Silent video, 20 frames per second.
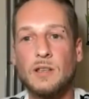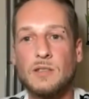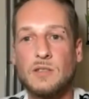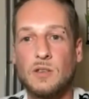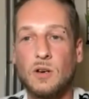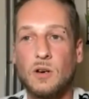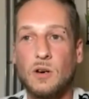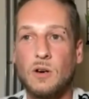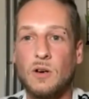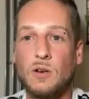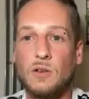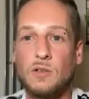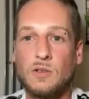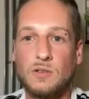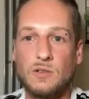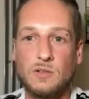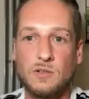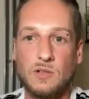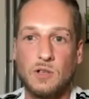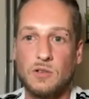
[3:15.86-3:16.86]
so
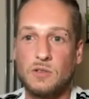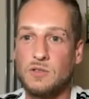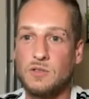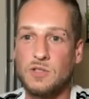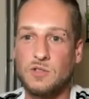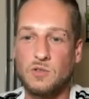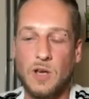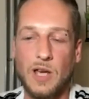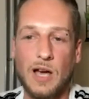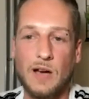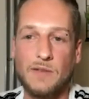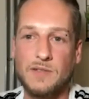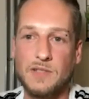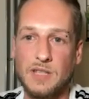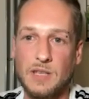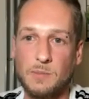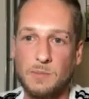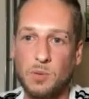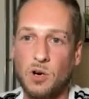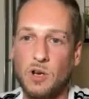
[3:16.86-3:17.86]
you know straight
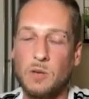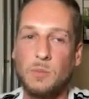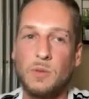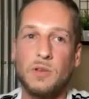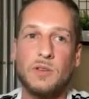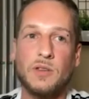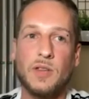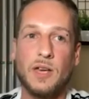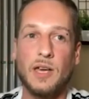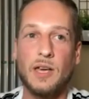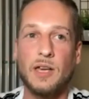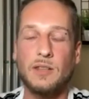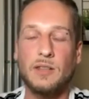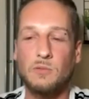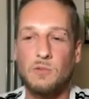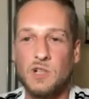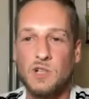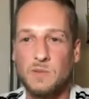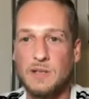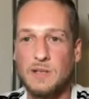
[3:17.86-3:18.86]
after the appointment they,
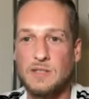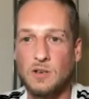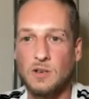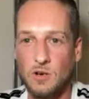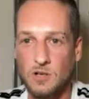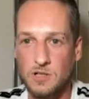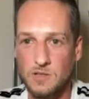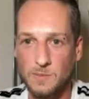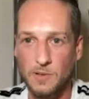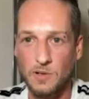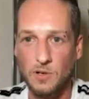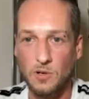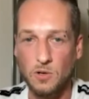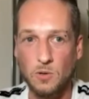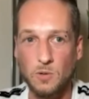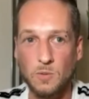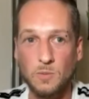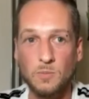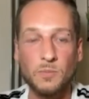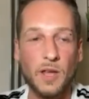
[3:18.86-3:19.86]
they rushed me into
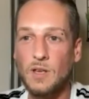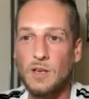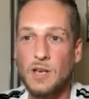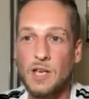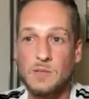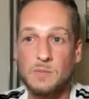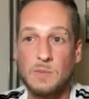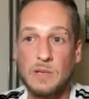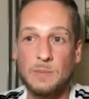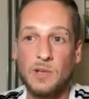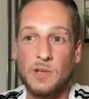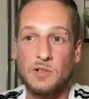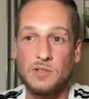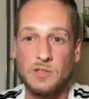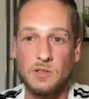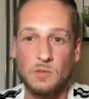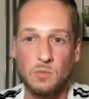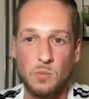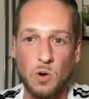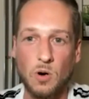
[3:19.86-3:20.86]
hospital they admitted me
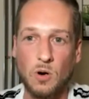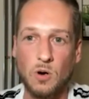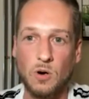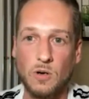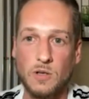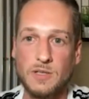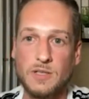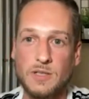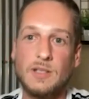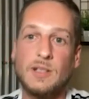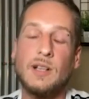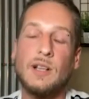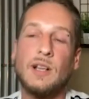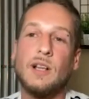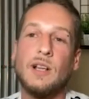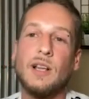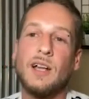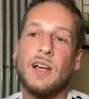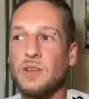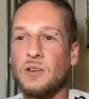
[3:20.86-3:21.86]
onto the ward
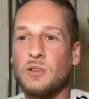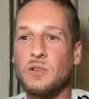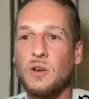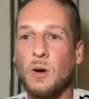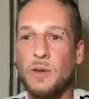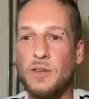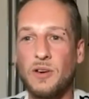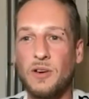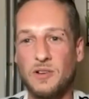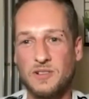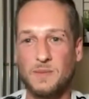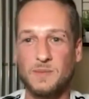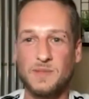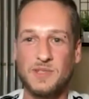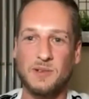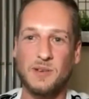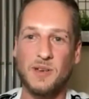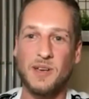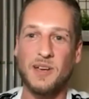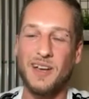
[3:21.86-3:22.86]
you know got me hooked up
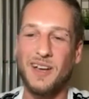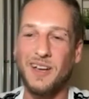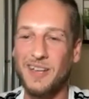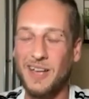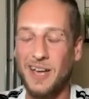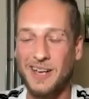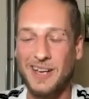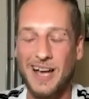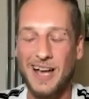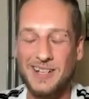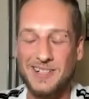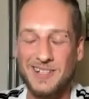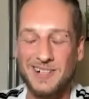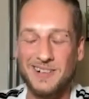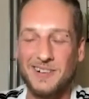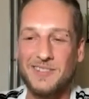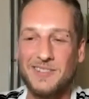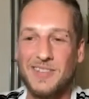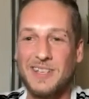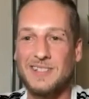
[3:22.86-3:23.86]
to a, a
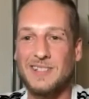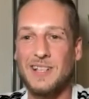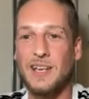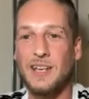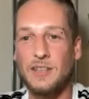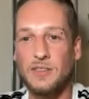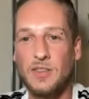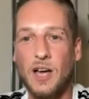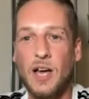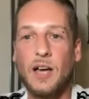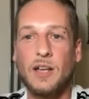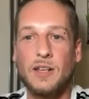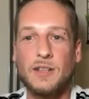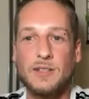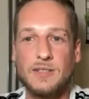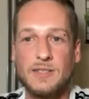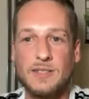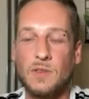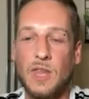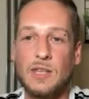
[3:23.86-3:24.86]
cannula and things like that
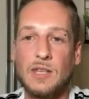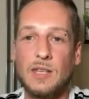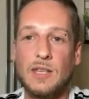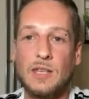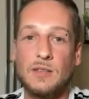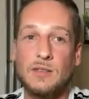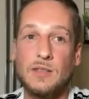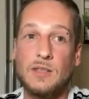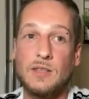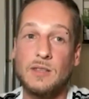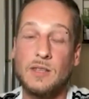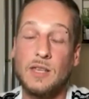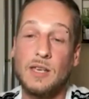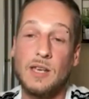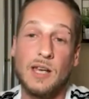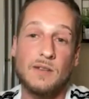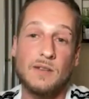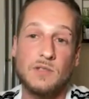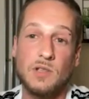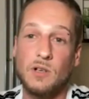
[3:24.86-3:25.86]
and then they, they
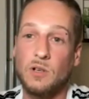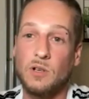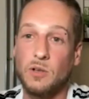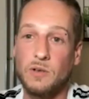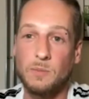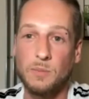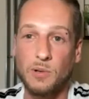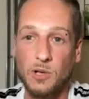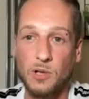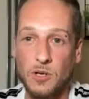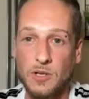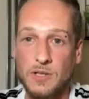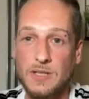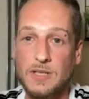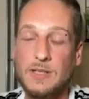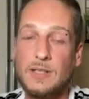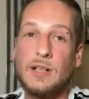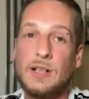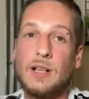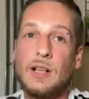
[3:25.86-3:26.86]
kind of took a lot of blood